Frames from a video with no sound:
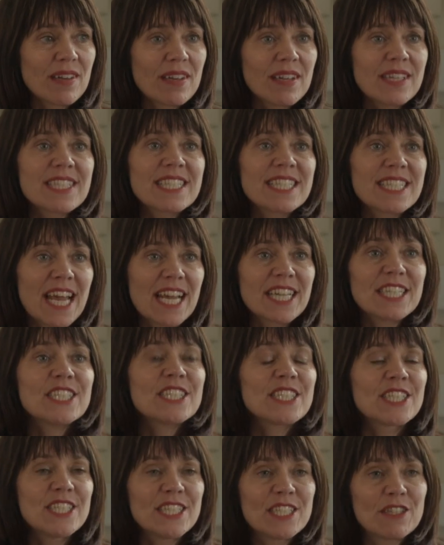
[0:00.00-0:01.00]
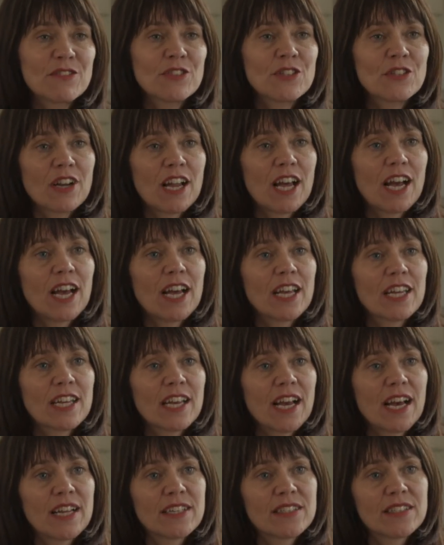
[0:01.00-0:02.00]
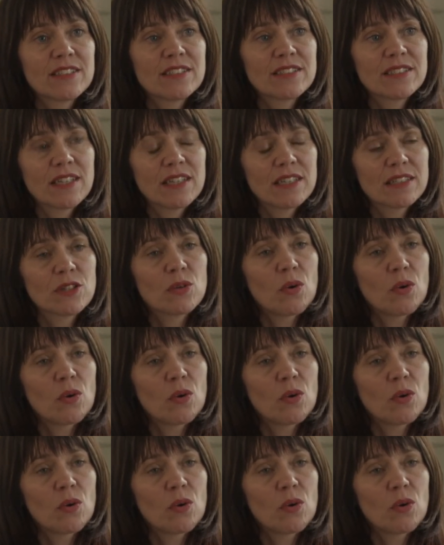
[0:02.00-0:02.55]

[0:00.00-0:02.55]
standard, if you like, and